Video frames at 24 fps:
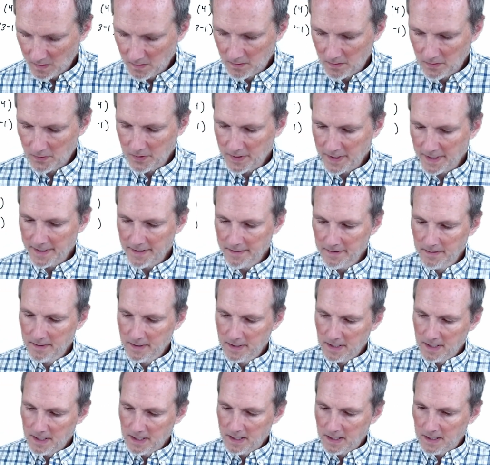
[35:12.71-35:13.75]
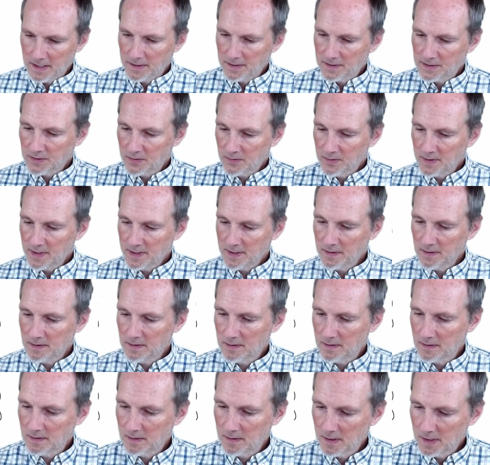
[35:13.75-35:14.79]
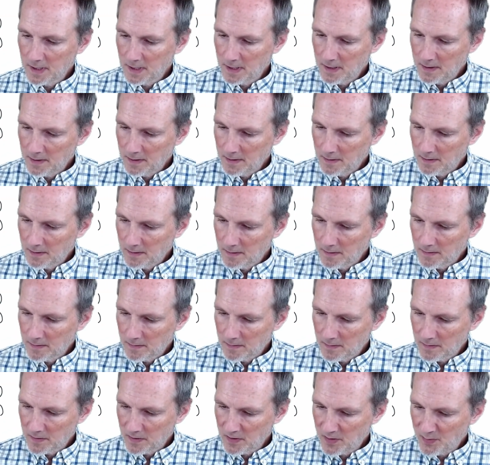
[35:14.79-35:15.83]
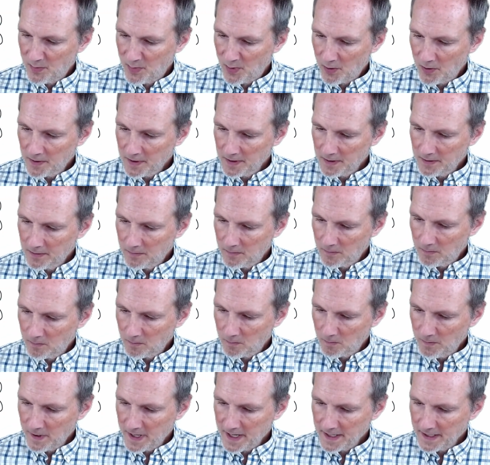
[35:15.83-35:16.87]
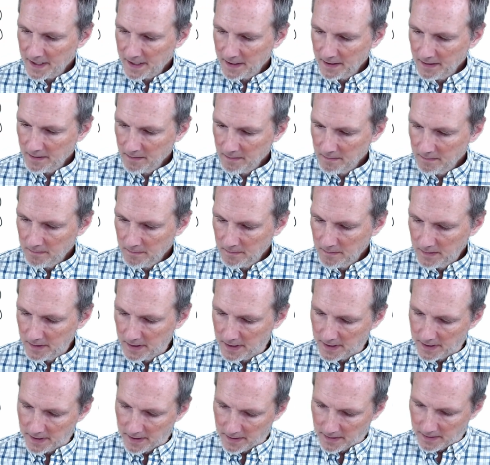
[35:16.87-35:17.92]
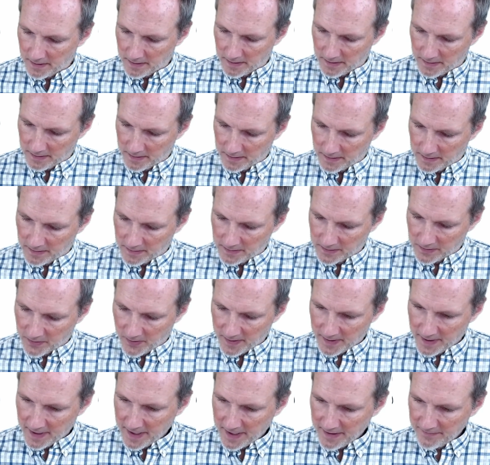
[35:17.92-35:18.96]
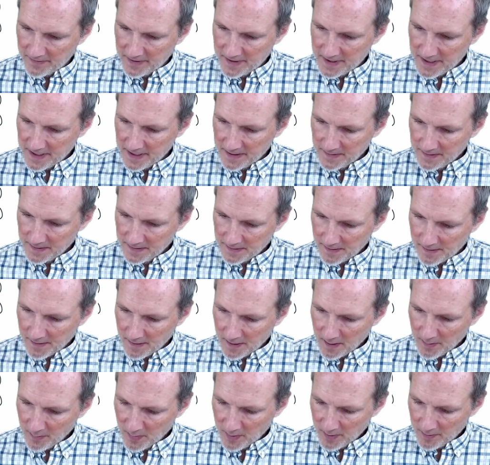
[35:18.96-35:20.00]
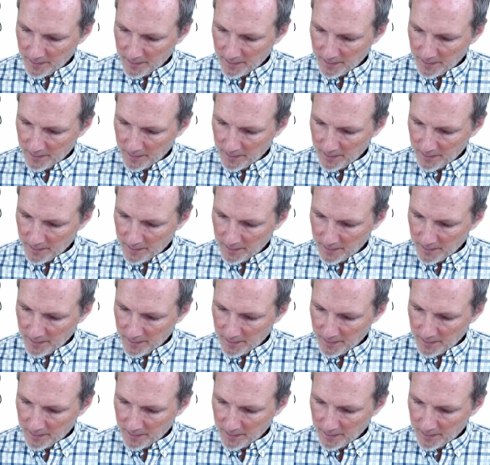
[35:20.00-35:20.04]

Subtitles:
Okay, so then the Borda ranking is going to have D at the top,